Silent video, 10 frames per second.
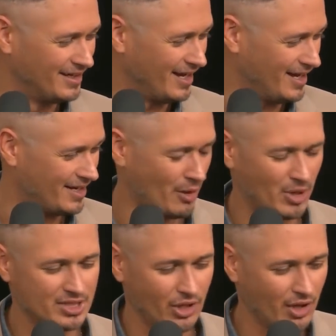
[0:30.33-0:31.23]
And I
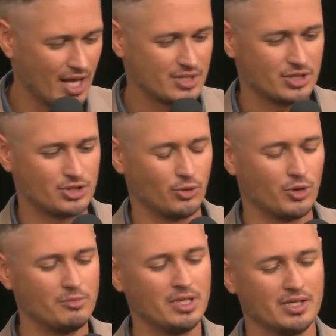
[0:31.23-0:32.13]
want to tell you guys the
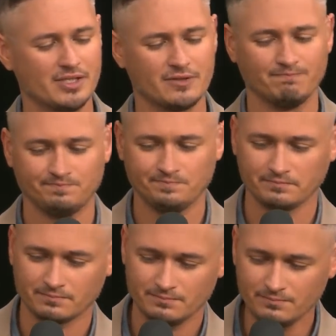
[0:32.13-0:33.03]
story because
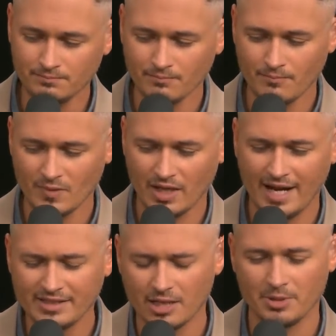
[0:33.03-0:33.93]
I
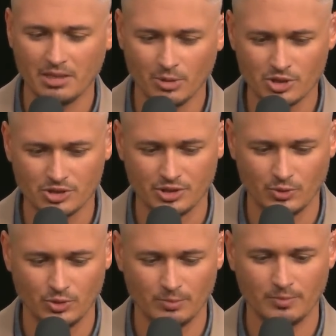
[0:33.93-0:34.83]
ended up in the emergency
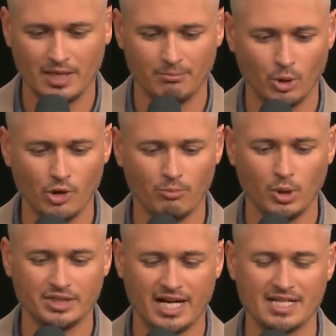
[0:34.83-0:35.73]
room, and boy, oh
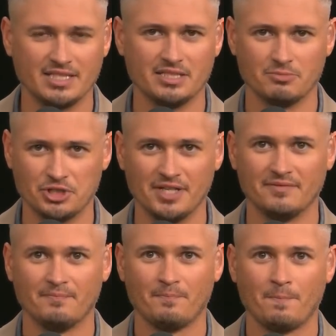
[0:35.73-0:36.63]
boy, did I see some shit.
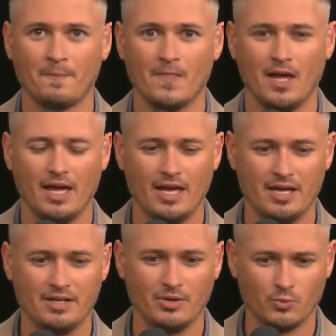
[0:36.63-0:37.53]

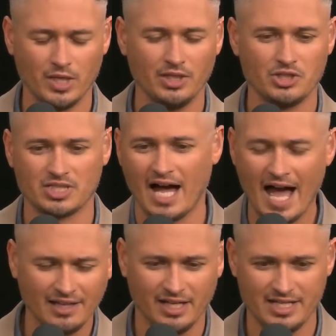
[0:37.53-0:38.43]
And it really just
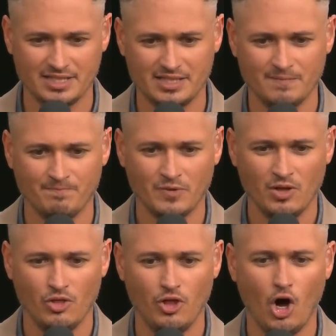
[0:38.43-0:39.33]
highlights
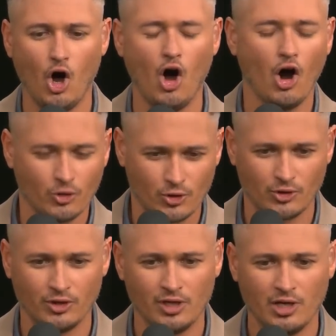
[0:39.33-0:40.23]
the
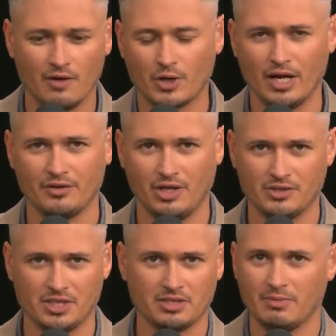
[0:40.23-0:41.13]
horror of our healthcare
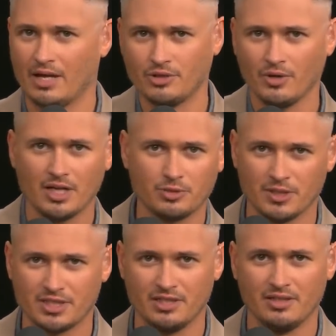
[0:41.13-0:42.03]
system. Now, don't get it
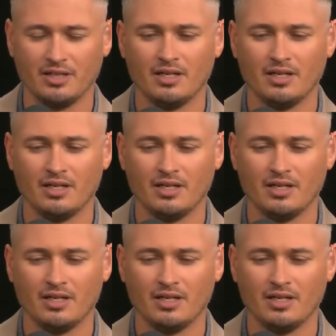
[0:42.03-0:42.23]
twisted.